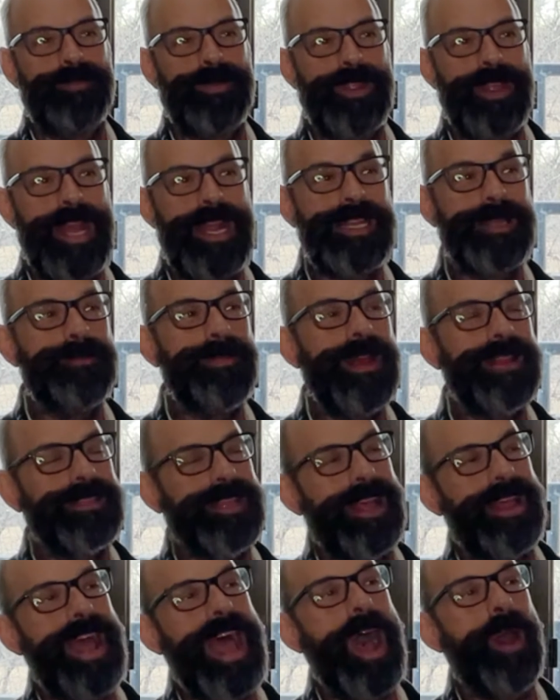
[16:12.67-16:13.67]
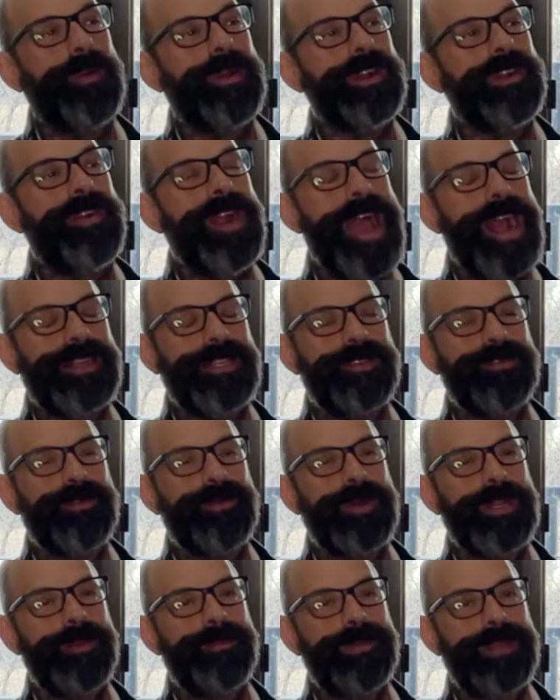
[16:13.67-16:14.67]
And it depends on how interactive you
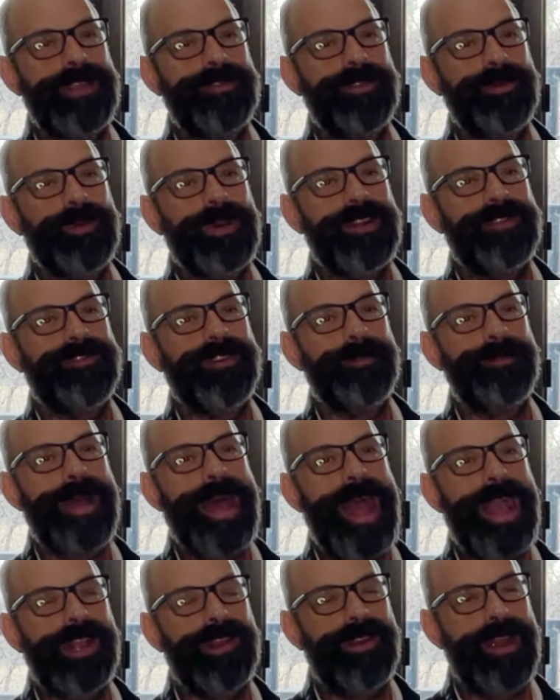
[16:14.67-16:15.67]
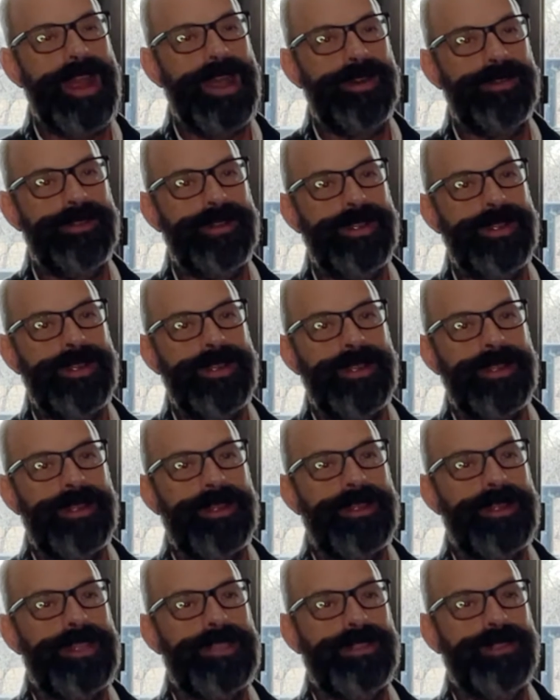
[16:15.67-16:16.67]
want to be. If you want it for background,
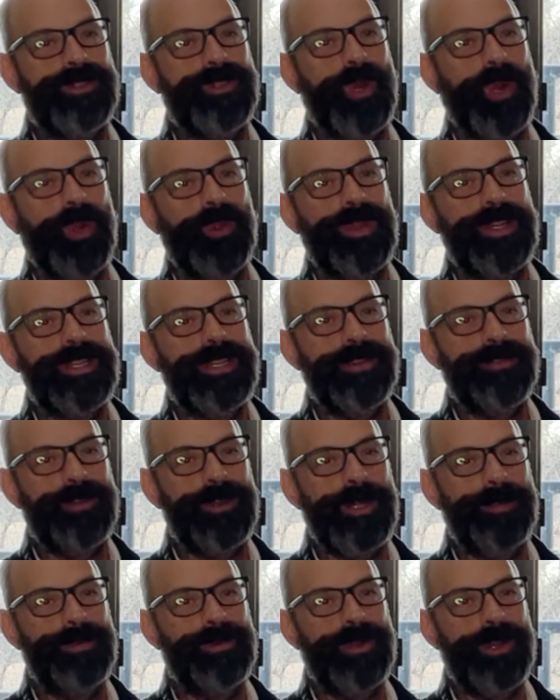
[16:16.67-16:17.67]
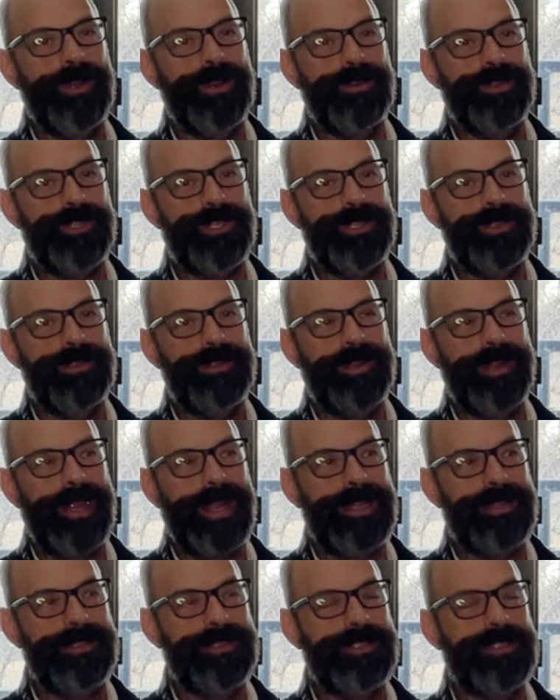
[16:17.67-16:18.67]
it's a totally different approach
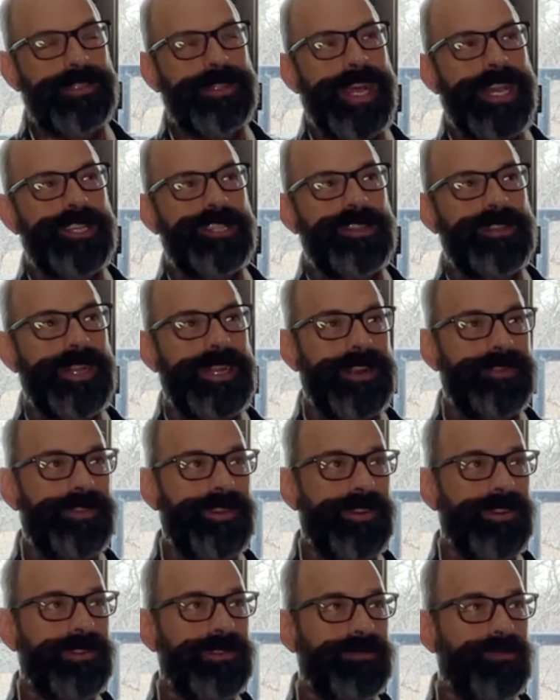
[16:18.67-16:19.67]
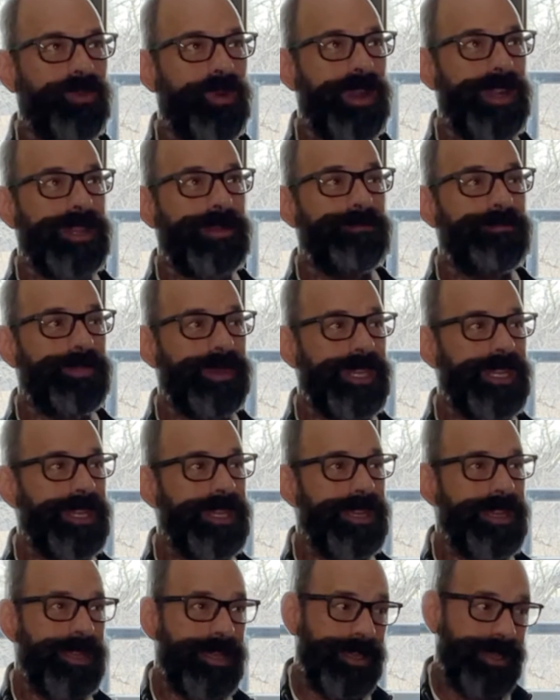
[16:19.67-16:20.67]
and selection than if you want to
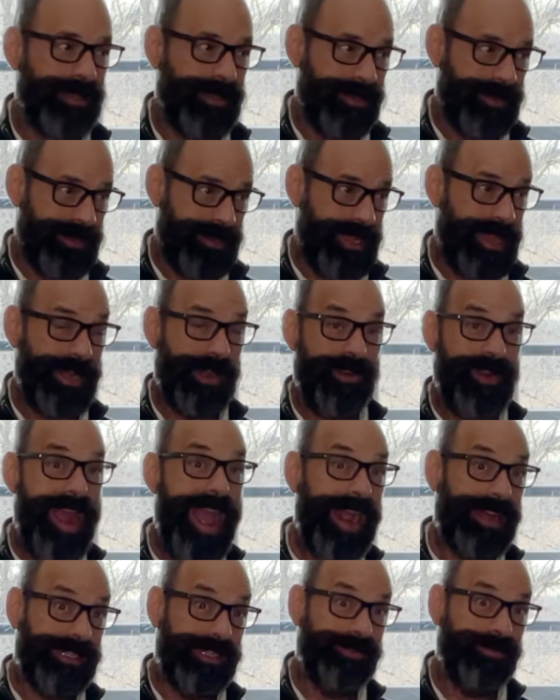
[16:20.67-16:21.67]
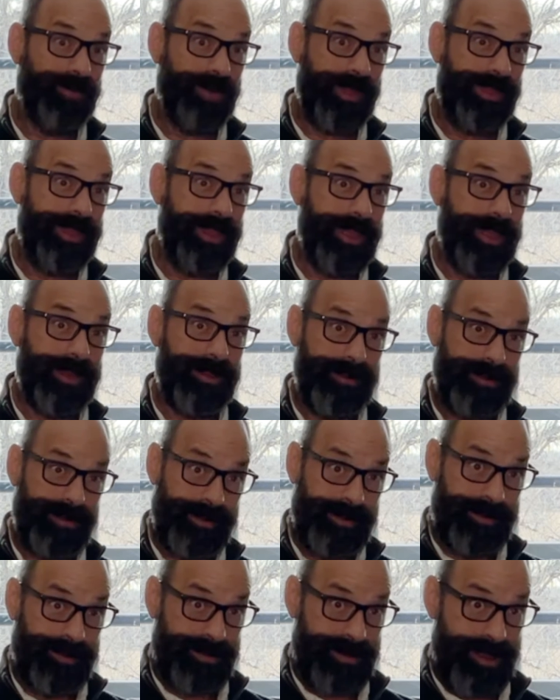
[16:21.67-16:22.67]
be interactive with it.
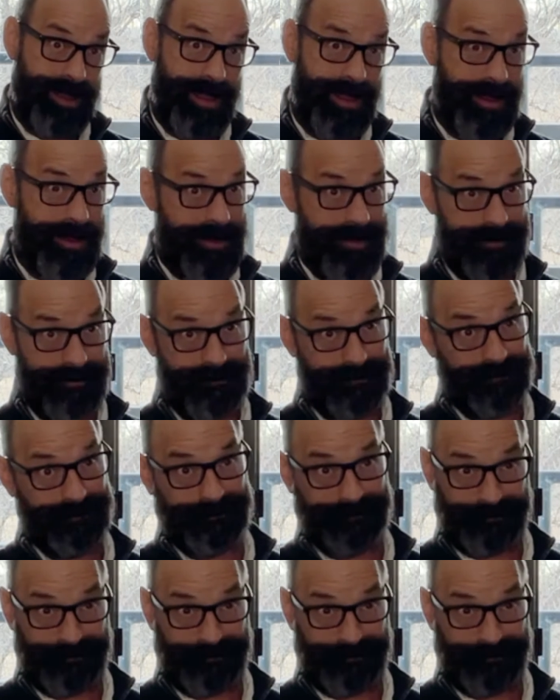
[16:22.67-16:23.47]
If